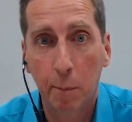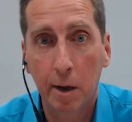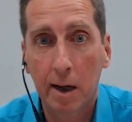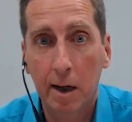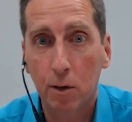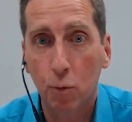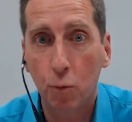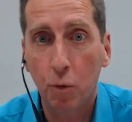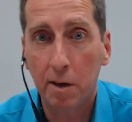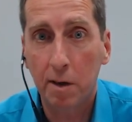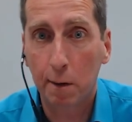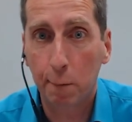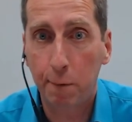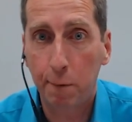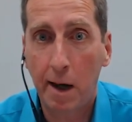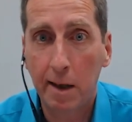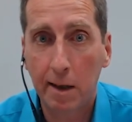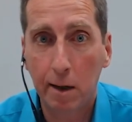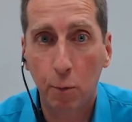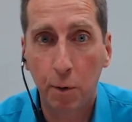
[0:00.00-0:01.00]
but with the
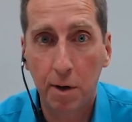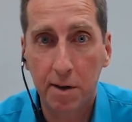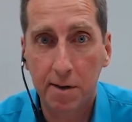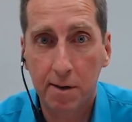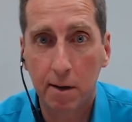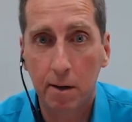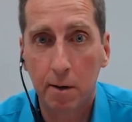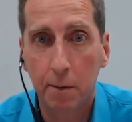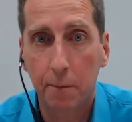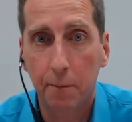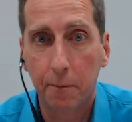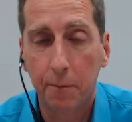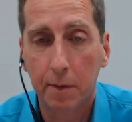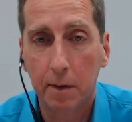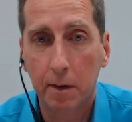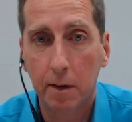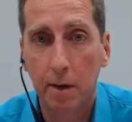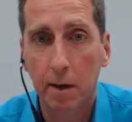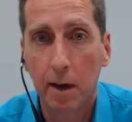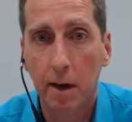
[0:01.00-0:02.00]
final whistle,
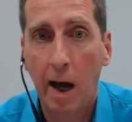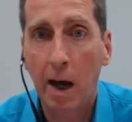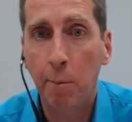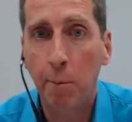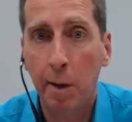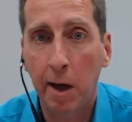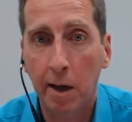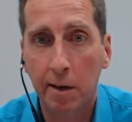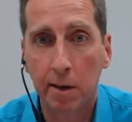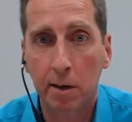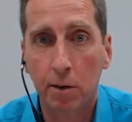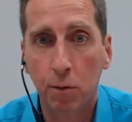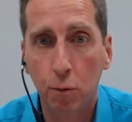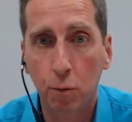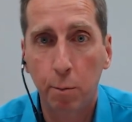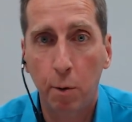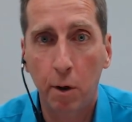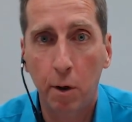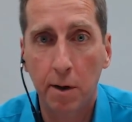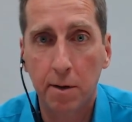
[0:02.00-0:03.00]
I made the
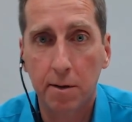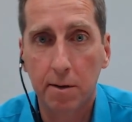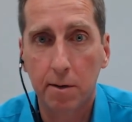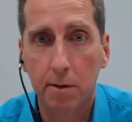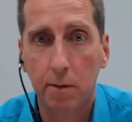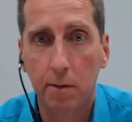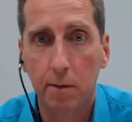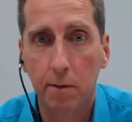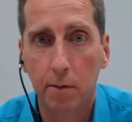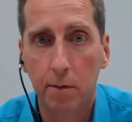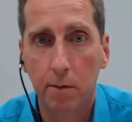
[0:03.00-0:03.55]
2 points.